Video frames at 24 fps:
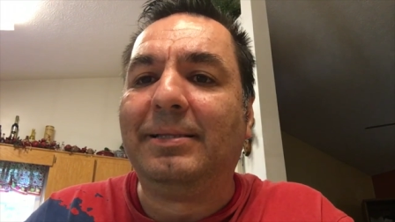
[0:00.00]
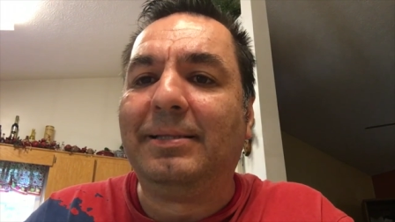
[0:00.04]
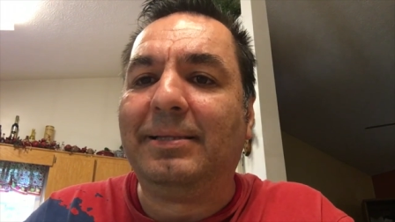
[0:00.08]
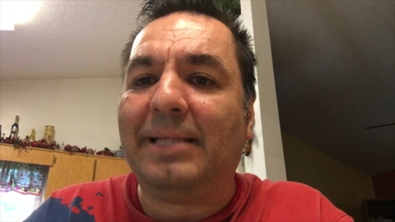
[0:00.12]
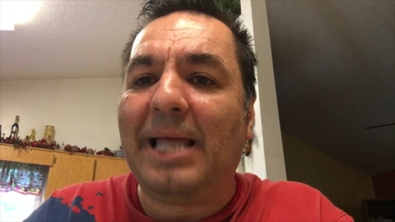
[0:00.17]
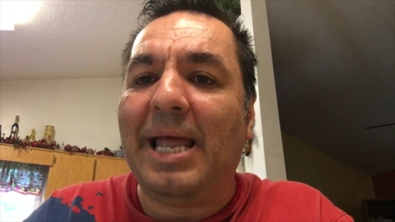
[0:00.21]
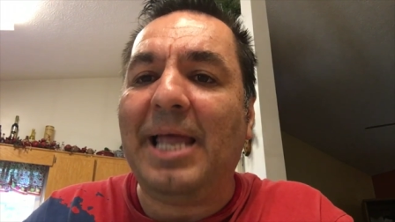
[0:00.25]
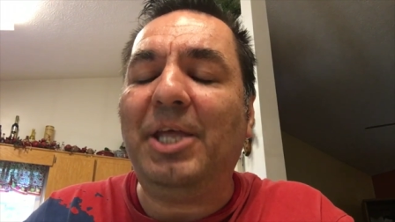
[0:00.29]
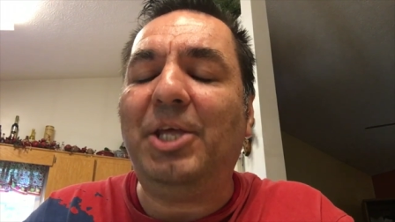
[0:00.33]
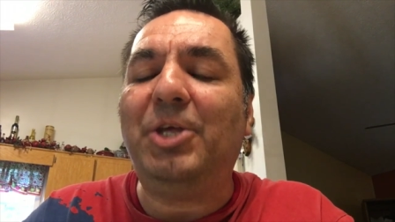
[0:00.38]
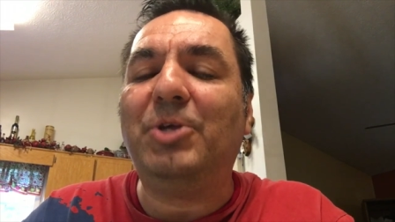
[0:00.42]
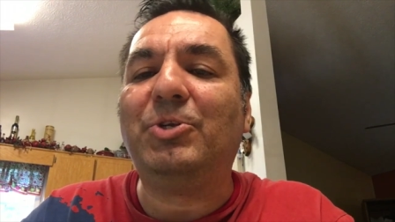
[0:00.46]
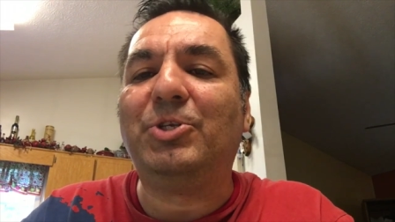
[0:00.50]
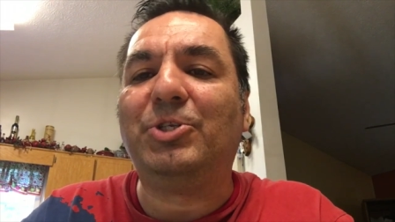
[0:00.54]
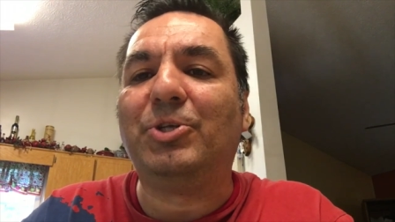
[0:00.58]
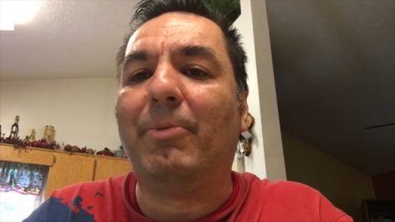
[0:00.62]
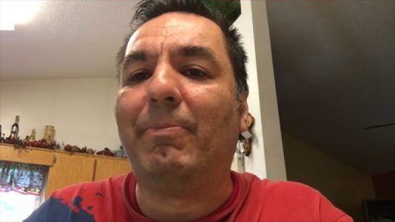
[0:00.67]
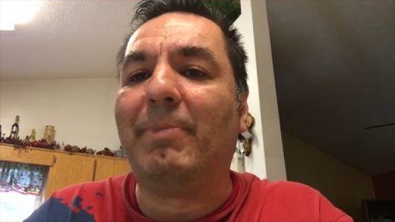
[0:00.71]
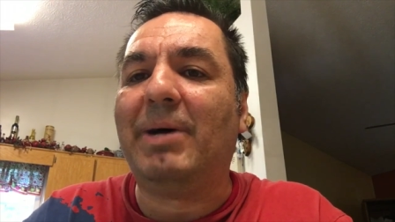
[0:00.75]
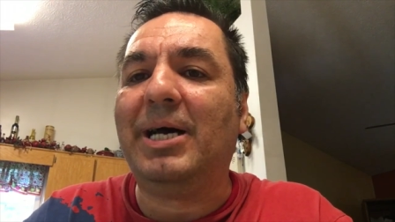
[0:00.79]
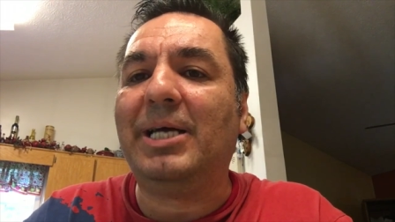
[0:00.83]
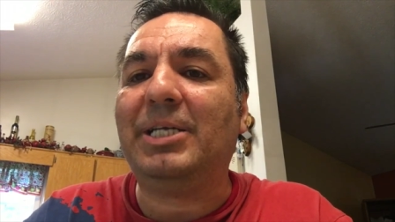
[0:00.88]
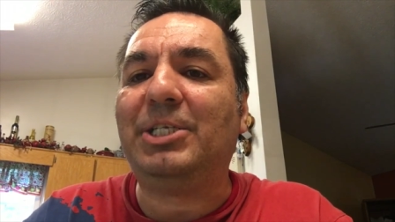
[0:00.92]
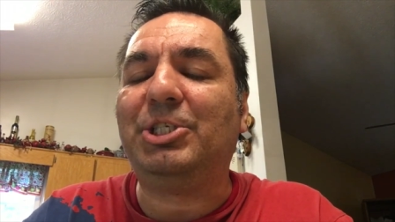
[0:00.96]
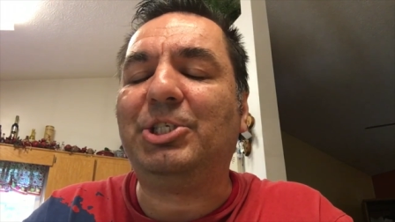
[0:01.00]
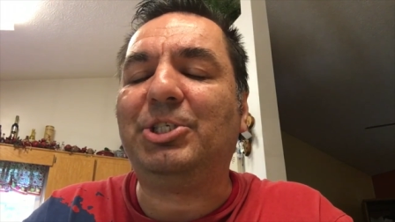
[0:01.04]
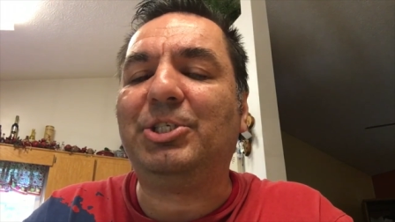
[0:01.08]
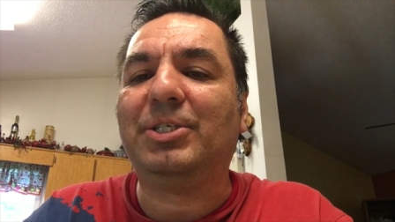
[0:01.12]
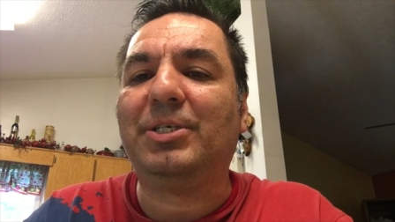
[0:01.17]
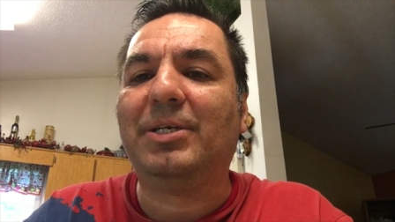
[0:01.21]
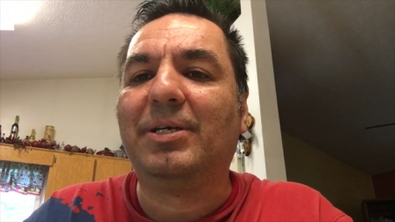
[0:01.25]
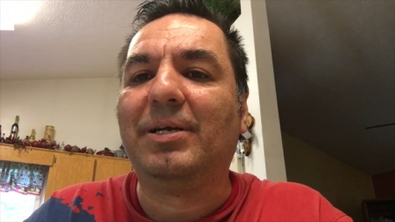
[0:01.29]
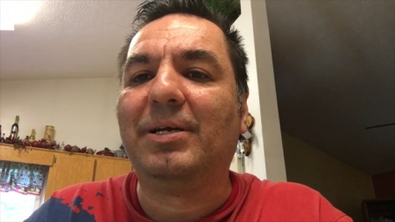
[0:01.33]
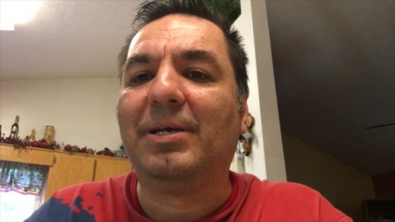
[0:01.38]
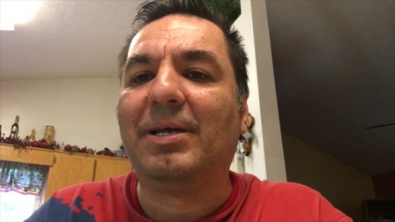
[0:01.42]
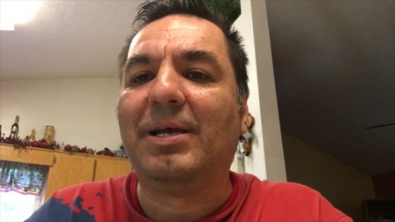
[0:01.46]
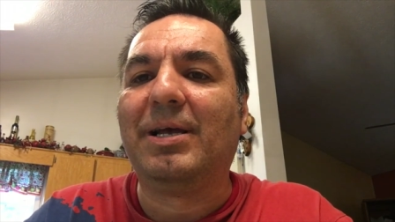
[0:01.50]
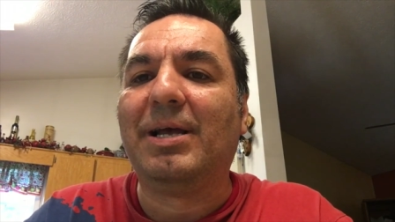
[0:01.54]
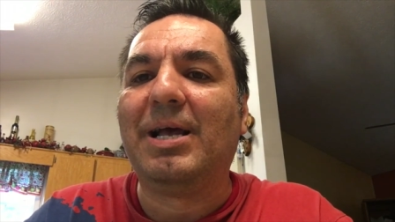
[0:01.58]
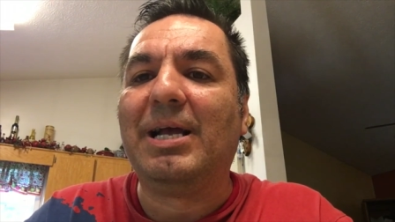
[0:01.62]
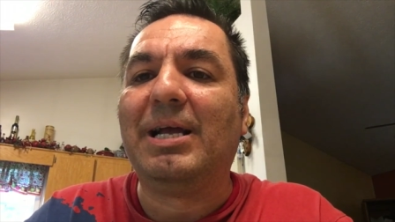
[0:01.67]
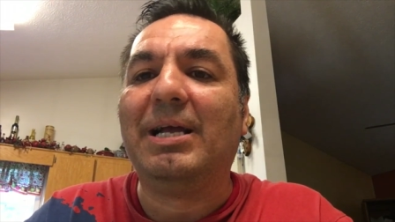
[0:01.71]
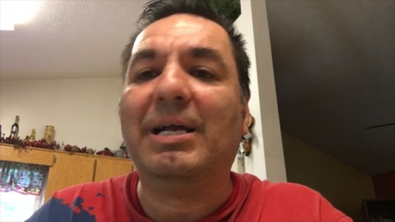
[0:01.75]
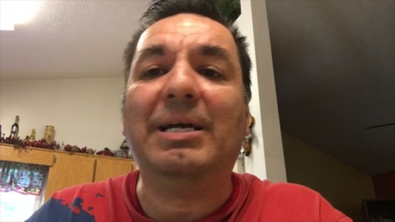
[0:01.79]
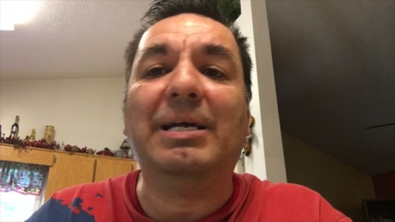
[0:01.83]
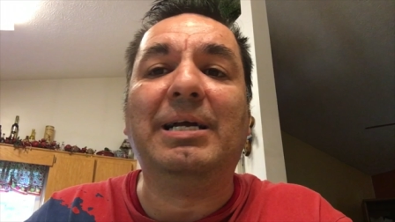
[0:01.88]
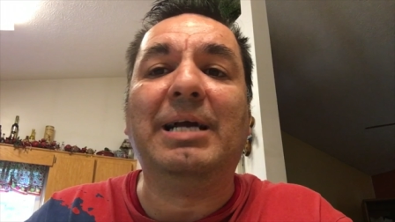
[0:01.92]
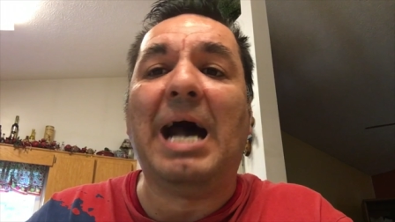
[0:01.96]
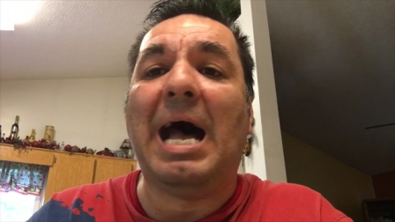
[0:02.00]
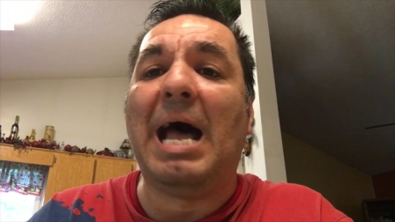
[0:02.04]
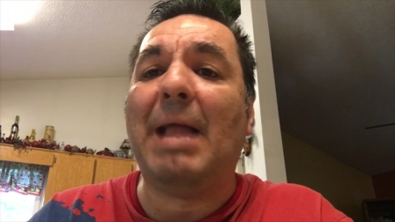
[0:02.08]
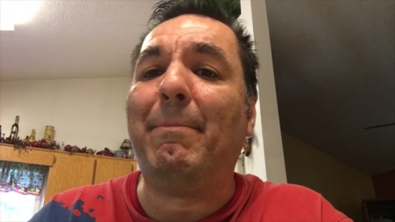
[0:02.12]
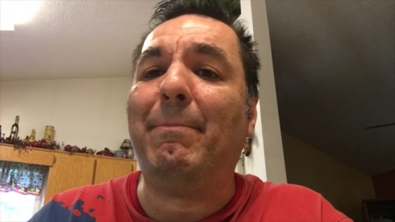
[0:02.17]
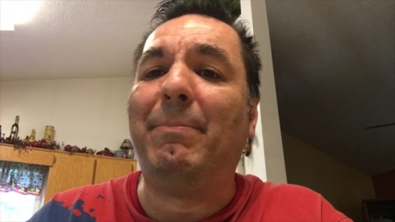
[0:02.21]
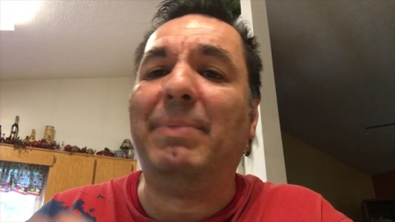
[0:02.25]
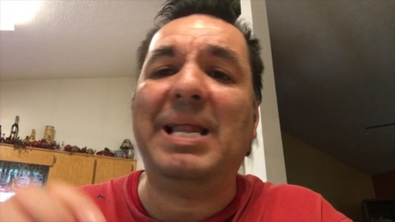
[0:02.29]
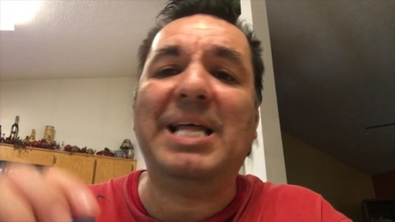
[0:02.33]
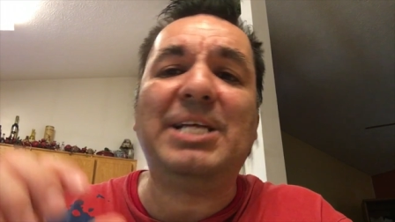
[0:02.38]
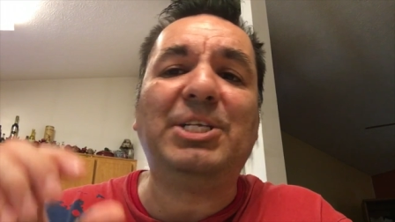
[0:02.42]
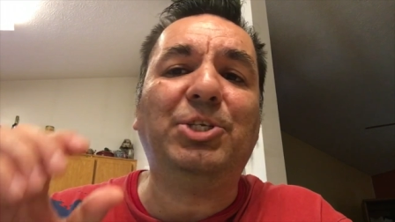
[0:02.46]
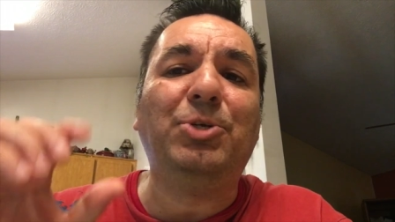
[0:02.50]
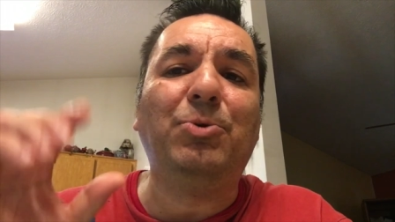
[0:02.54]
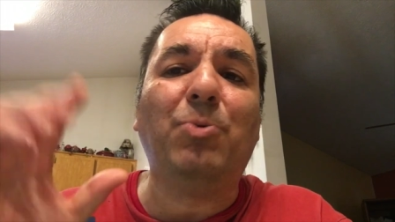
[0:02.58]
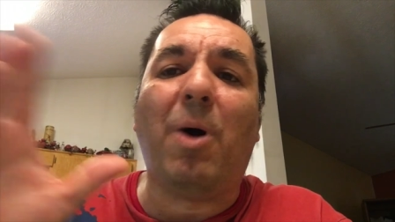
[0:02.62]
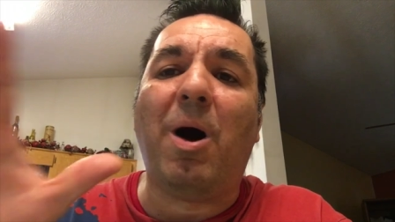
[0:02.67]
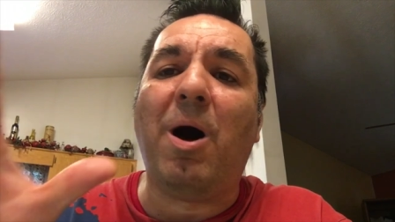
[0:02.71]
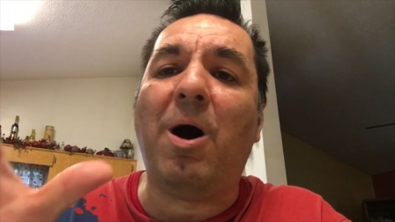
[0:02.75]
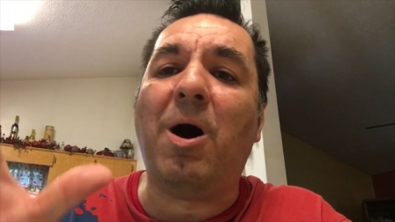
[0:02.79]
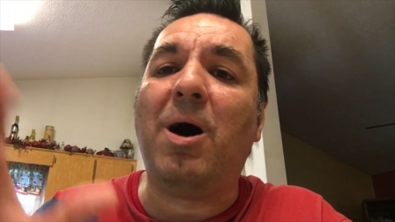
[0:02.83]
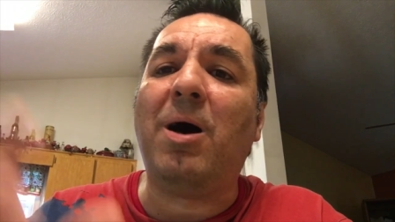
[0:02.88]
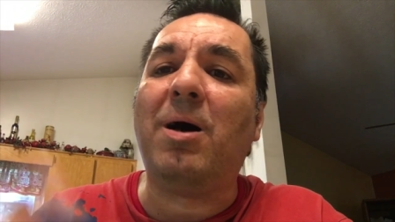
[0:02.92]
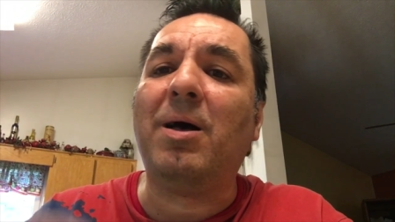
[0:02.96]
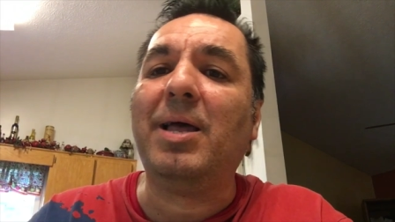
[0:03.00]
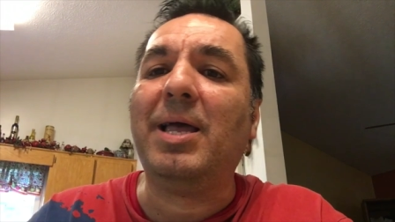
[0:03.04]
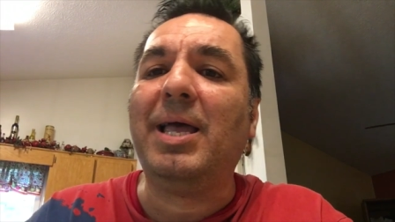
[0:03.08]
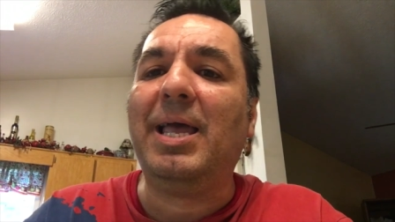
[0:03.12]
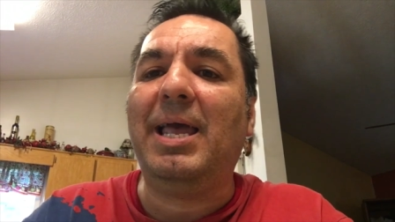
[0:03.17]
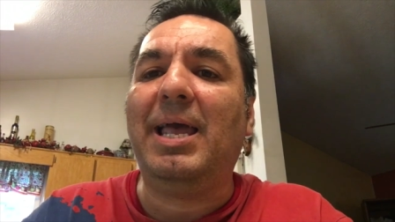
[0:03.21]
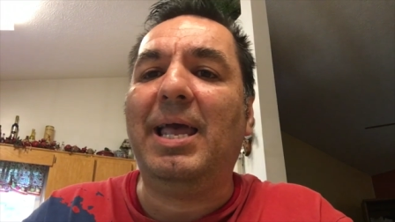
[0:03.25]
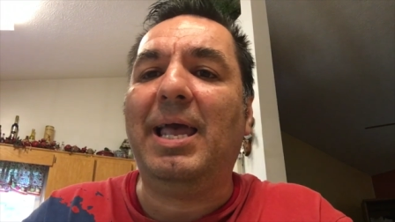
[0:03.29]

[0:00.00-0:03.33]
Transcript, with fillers: thank you so much. God bless you all,